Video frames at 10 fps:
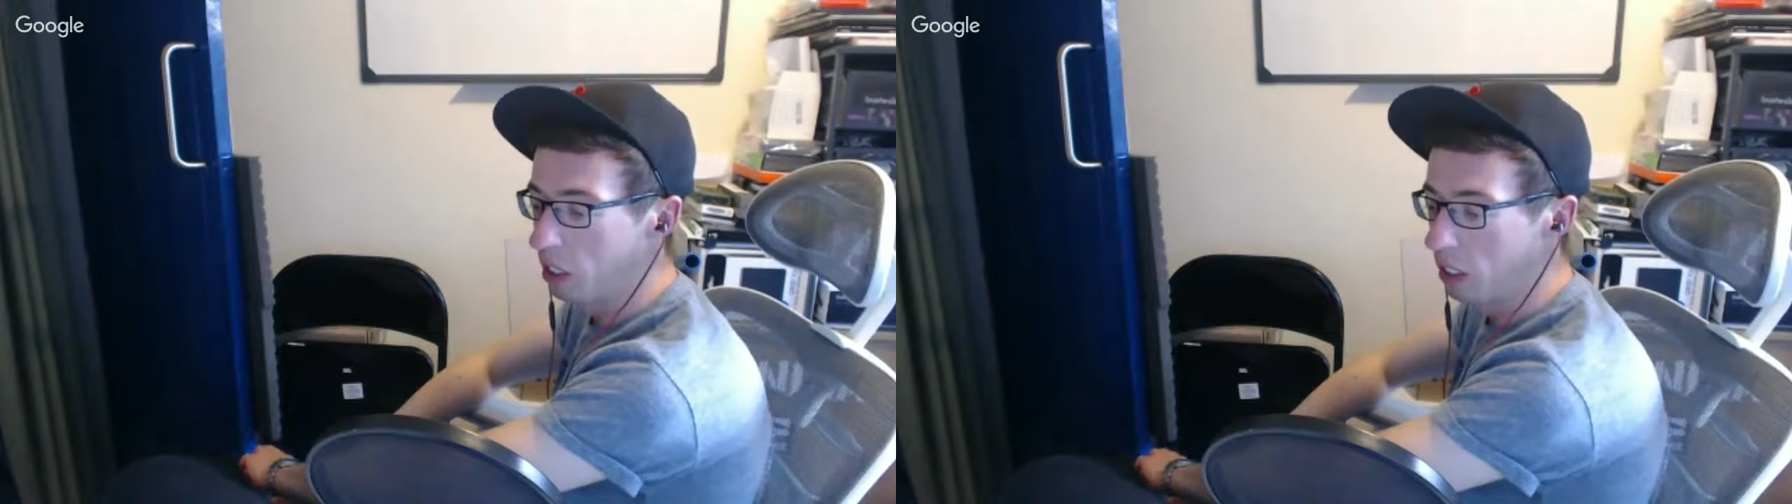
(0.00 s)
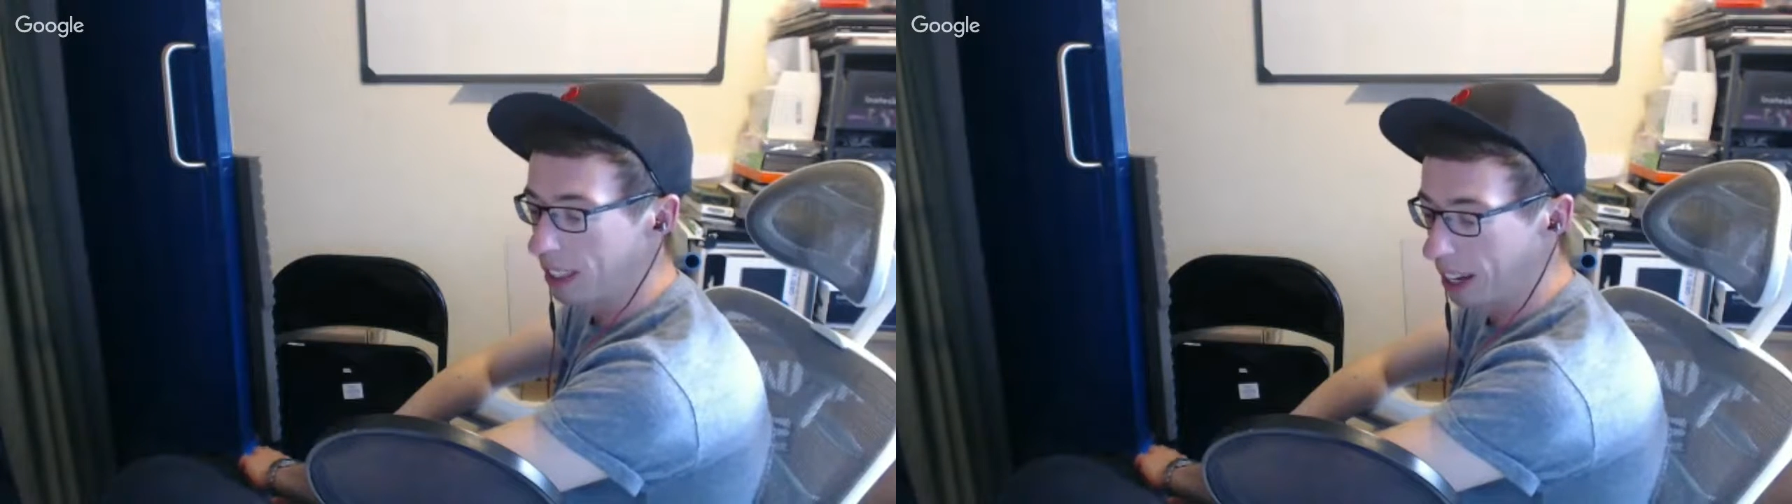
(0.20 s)

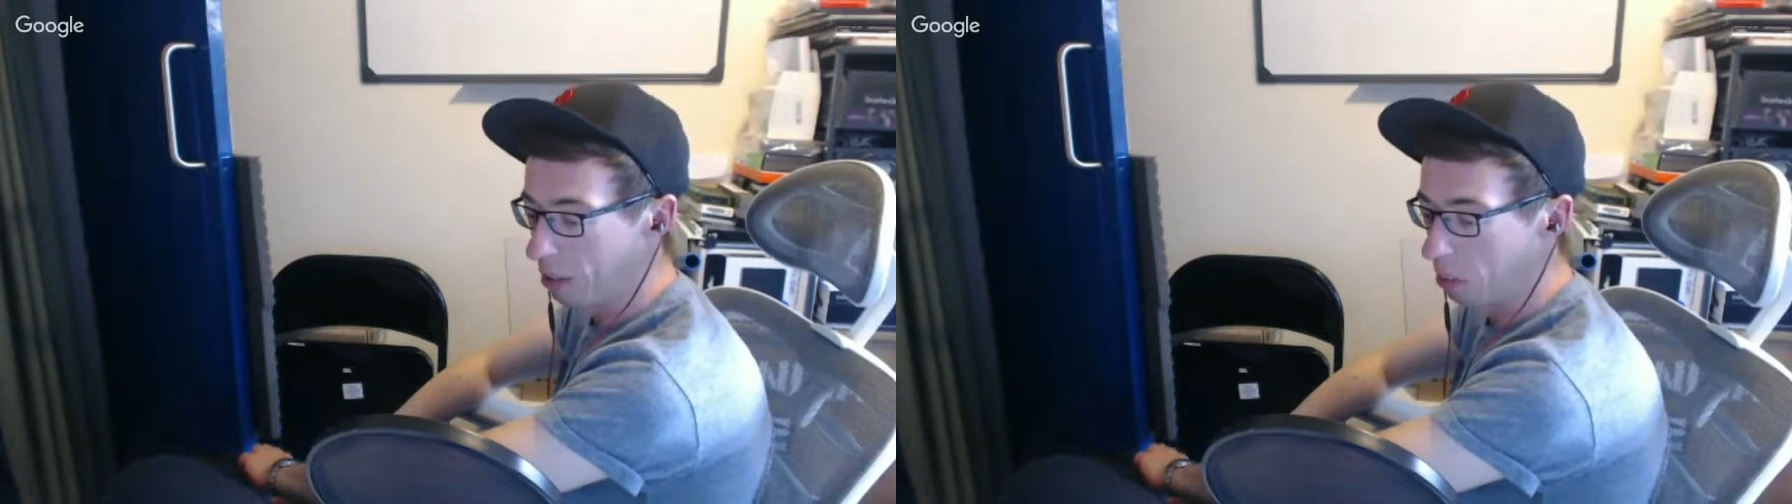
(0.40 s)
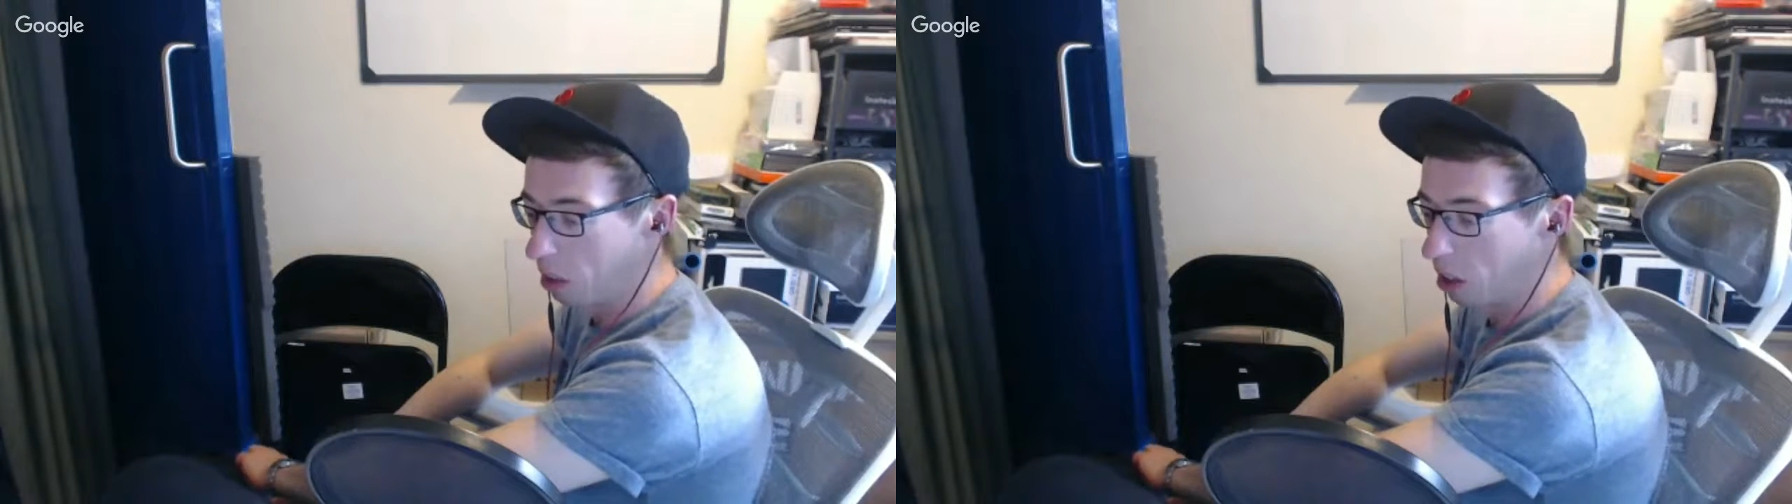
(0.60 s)
There's a
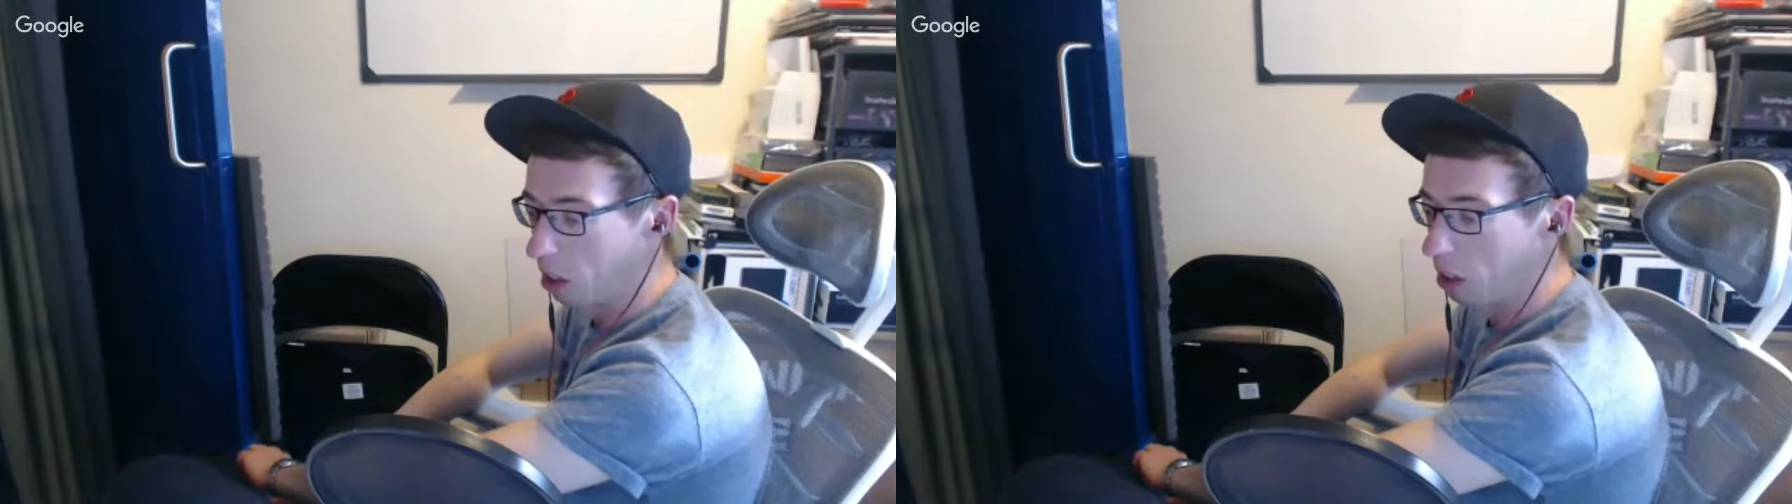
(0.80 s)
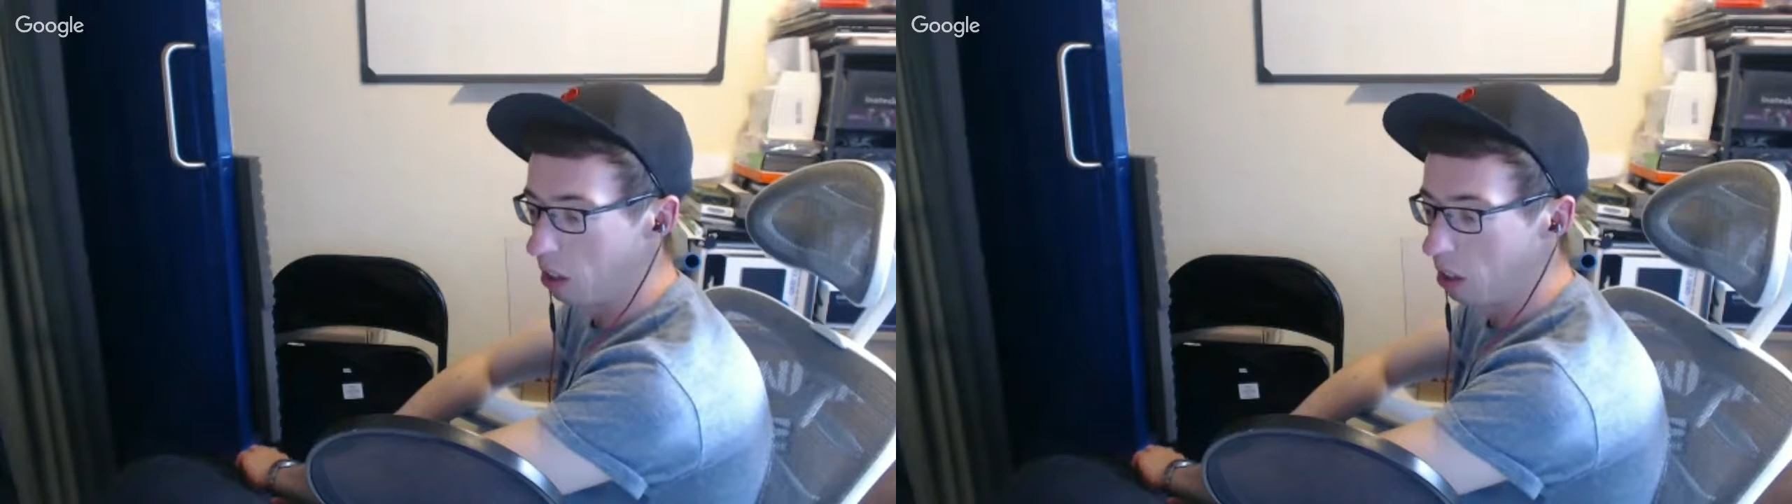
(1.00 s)
camera,